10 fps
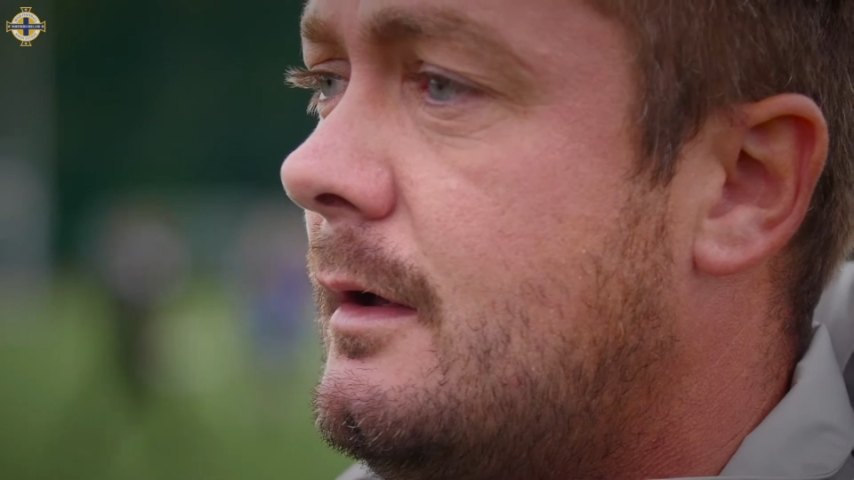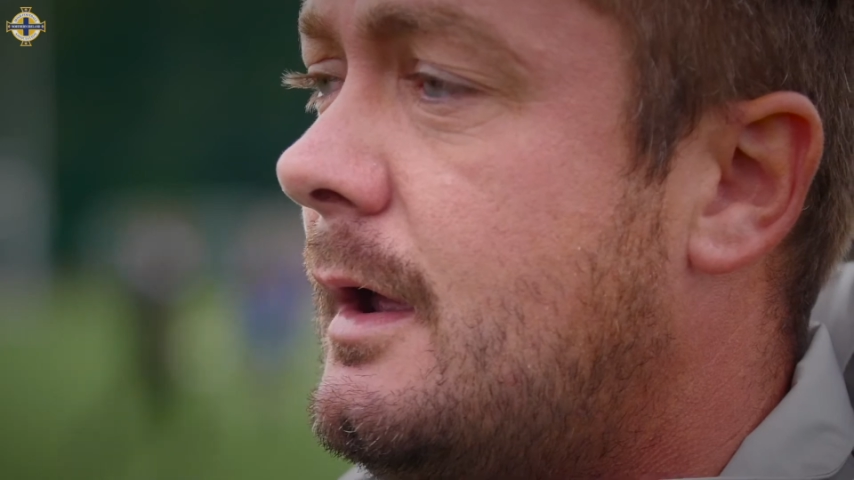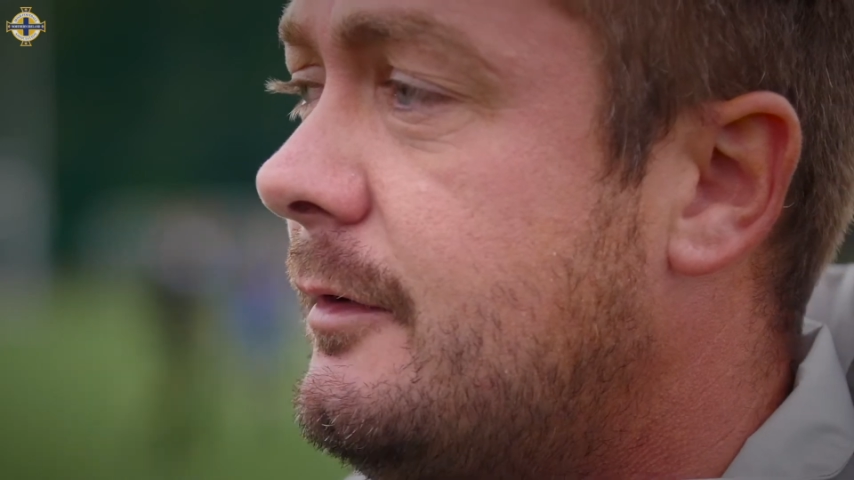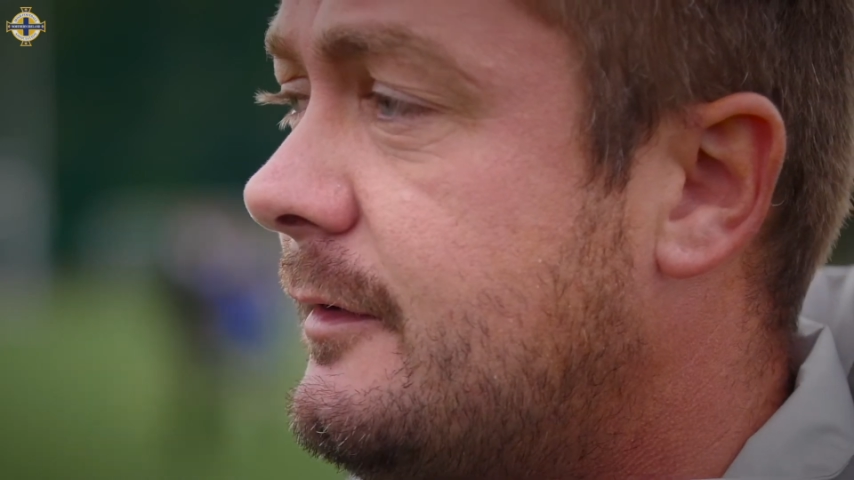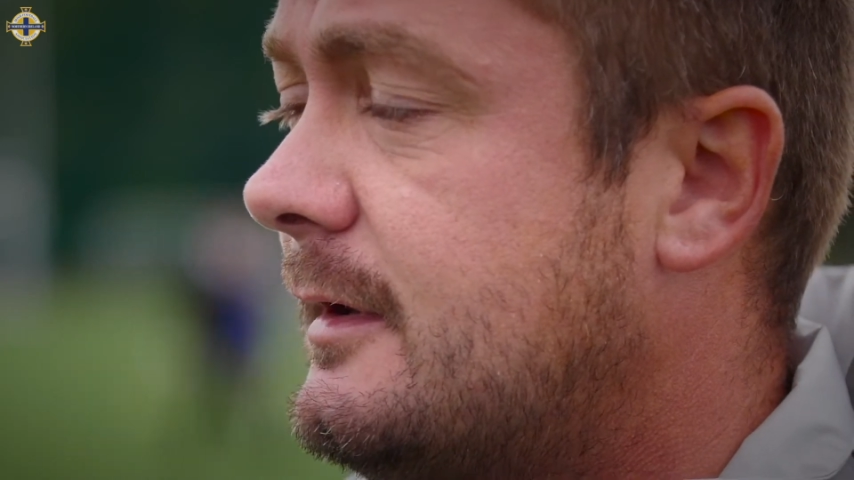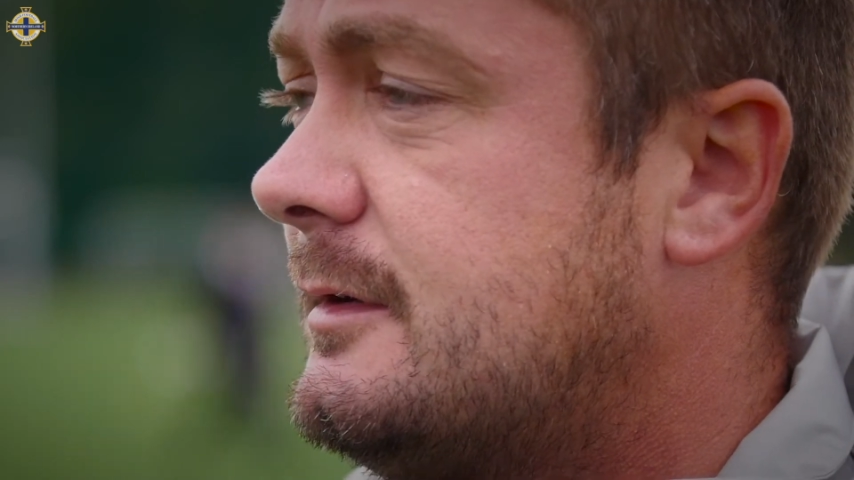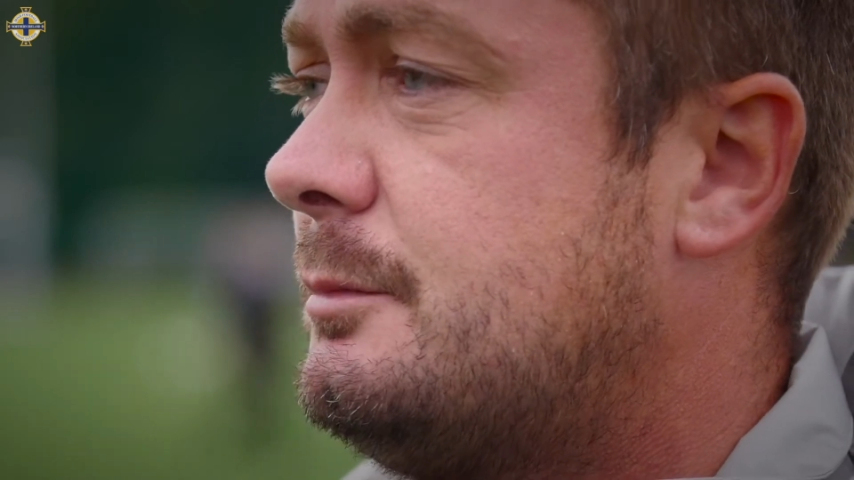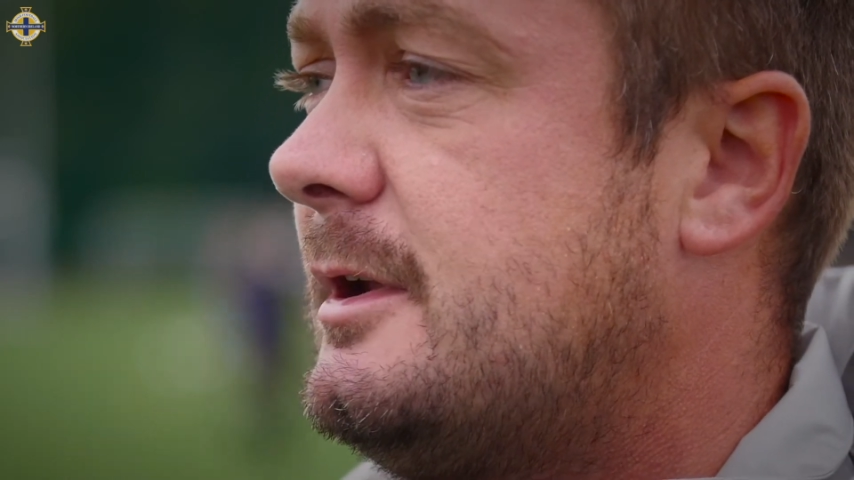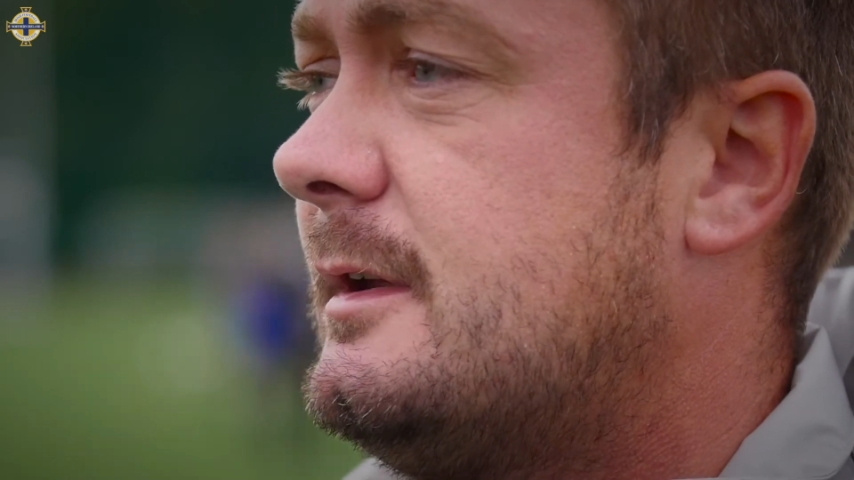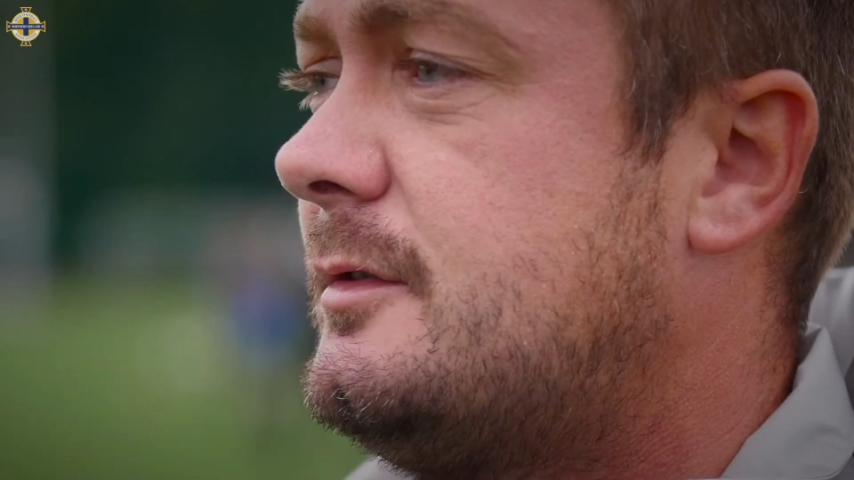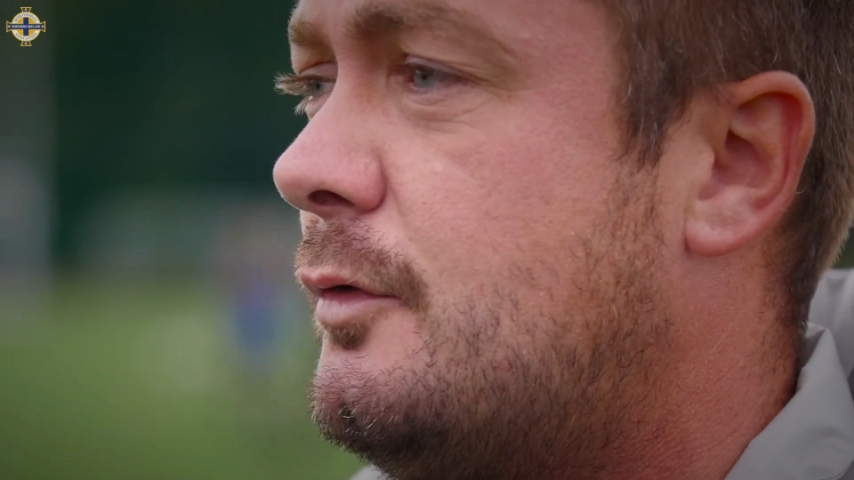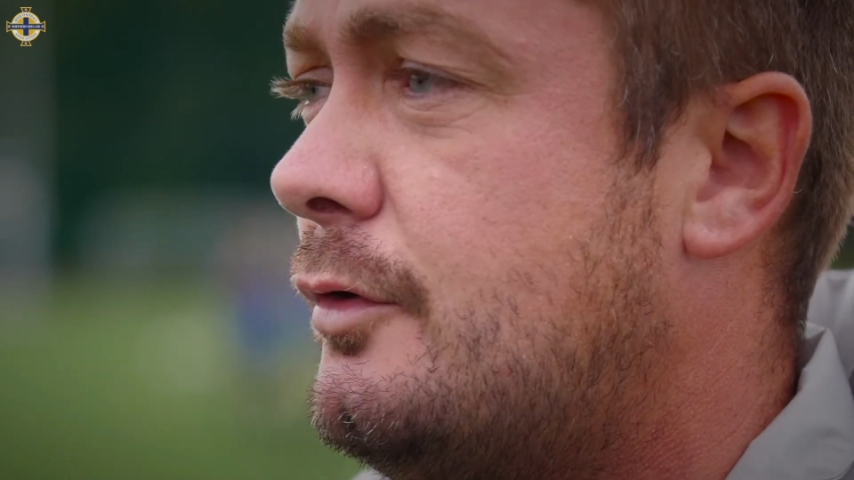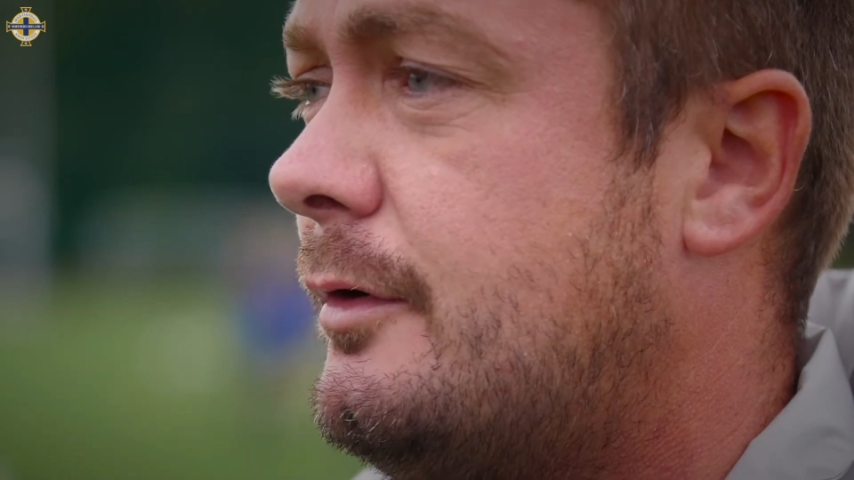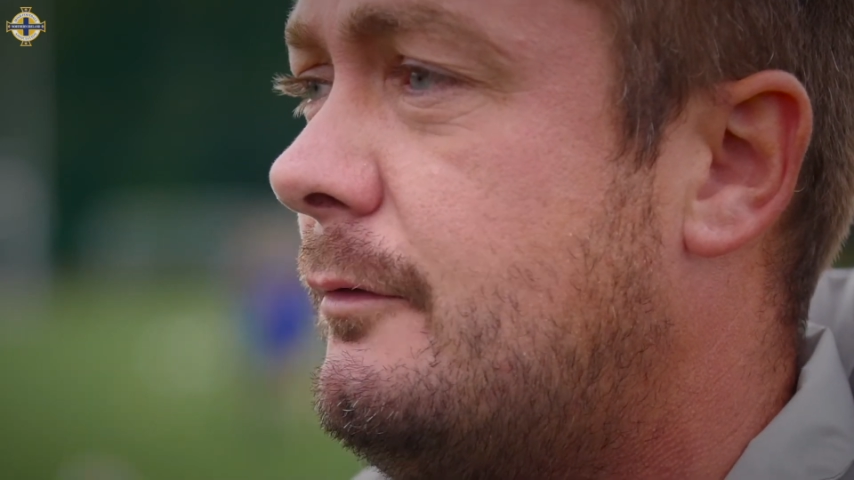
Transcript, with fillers: everything's in place for,